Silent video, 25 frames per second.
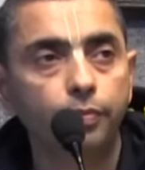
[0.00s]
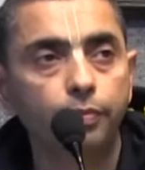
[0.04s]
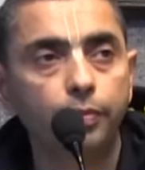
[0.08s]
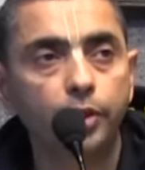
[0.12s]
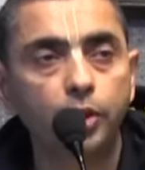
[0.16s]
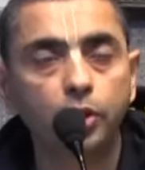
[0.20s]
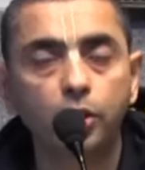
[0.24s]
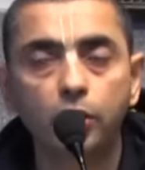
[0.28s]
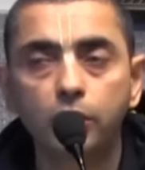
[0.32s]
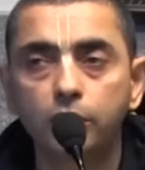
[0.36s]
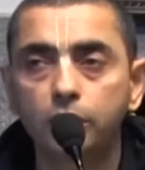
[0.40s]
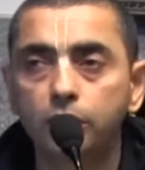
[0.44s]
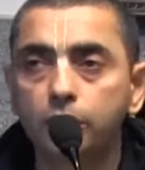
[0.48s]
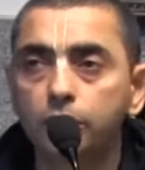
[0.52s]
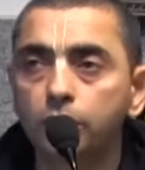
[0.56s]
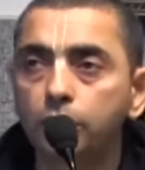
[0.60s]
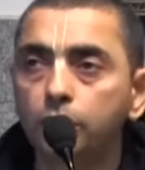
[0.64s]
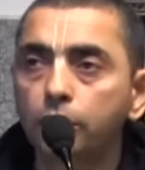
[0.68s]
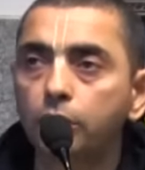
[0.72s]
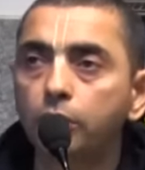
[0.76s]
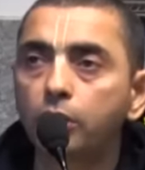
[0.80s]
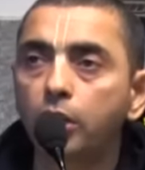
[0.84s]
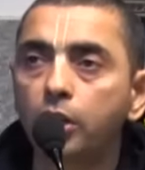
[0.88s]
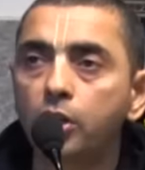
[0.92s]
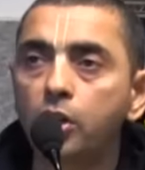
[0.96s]
Because
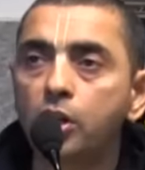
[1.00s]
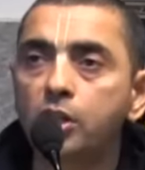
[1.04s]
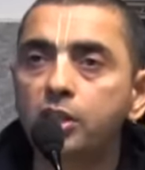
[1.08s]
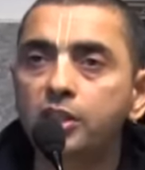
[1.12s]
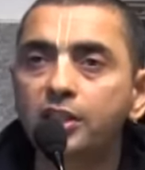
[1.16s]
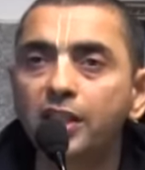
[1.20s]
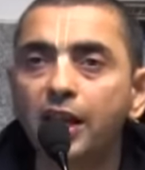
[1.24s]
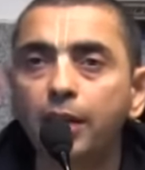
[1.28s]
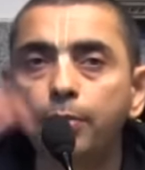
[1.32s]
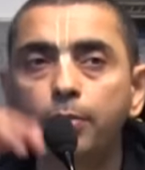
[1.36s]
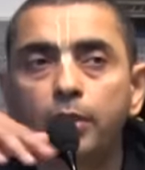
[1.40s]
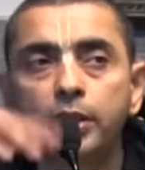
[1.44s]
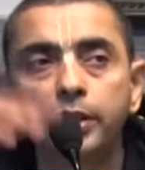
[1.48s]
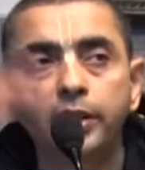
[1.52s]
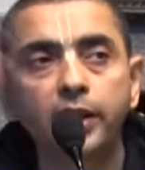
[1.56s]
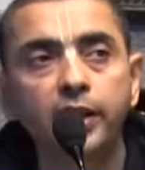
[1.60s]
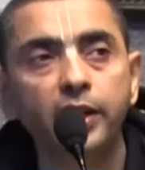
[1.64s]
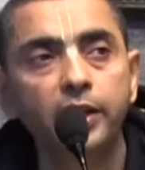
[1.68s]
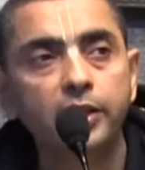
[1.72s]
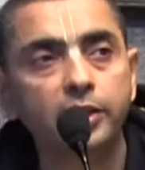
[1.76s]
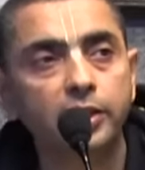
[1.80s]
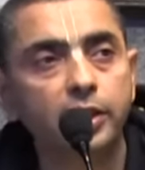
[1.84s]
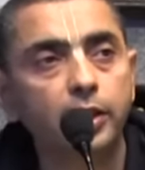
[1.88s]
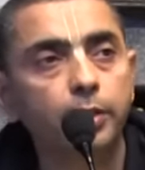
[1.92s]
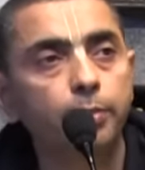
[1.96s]
you cannot
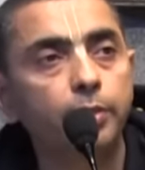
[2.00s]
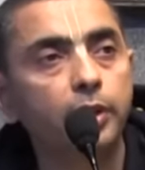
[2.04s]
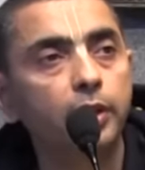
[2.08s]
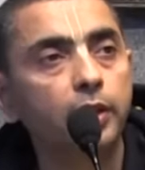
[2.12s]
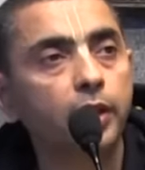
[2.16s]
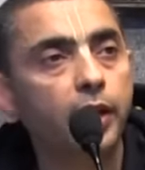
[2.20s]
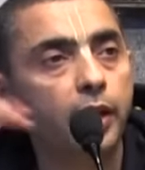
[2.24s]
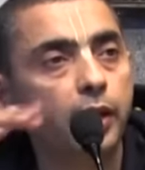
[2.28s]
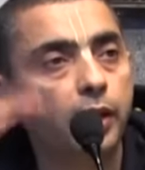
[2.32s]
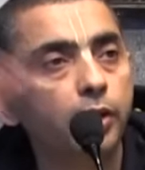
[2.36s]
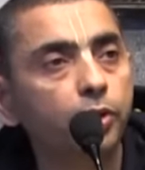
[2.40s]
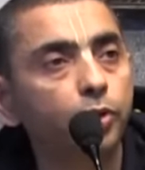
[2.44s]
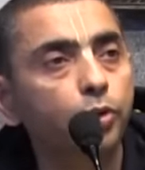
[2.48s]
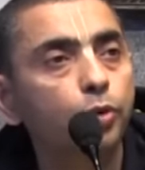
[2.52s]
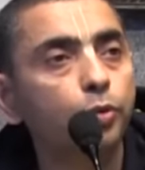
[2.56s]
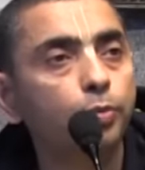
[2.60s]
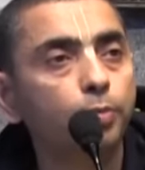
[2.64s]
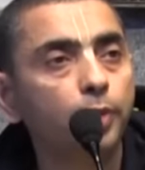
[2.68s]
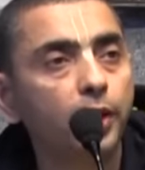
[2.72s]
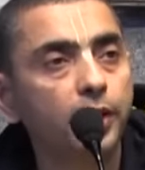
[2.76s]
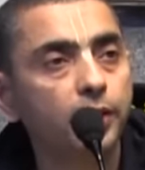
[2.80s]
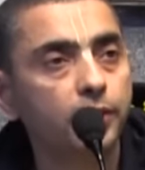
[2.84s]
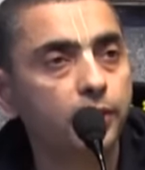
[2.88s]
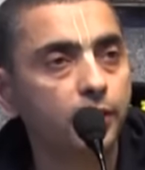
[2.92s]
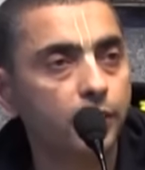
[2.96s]
simultaneously be there in two
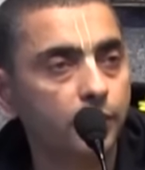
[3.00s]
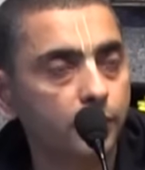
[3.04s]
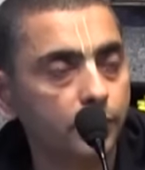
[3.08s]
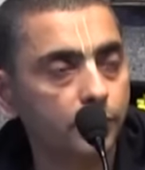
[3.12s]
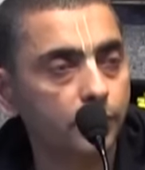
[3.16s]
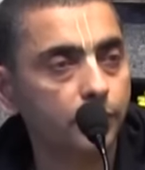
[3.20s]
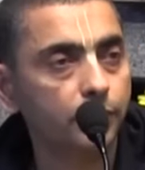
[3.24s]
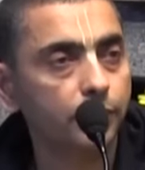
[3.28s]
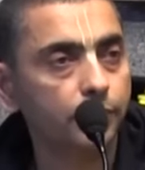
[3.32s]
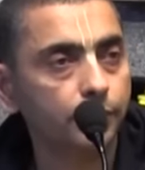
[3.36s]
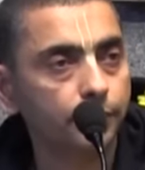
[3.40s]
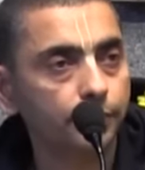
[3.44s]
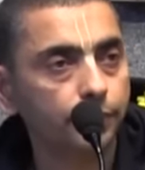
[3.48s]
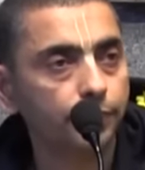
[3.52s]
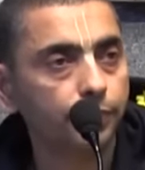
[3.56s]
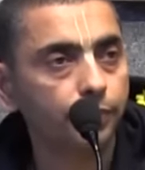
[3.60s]
places.